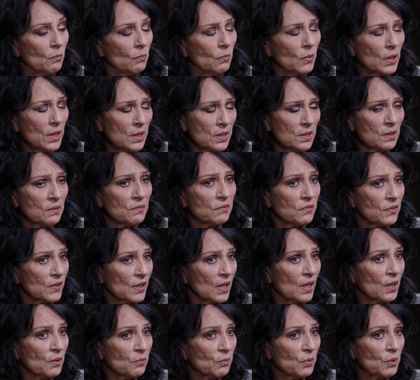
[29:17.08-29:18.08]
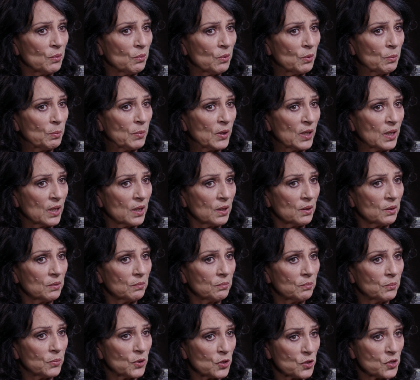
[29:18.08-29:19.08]
We didn't feel like we were being
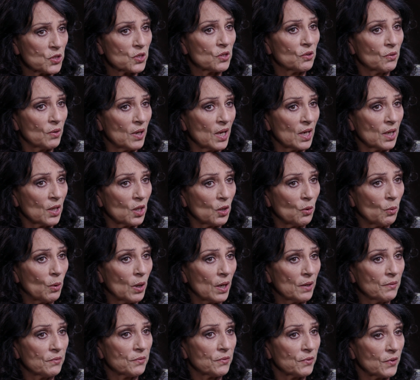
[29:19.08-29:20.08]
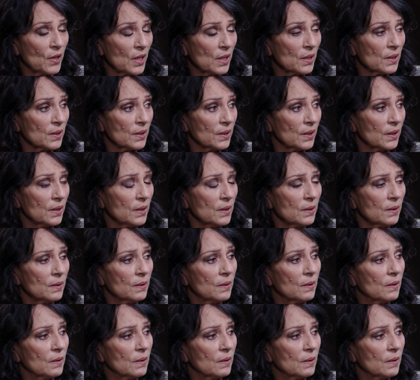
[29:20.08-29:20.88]
pushed around, quite frankly.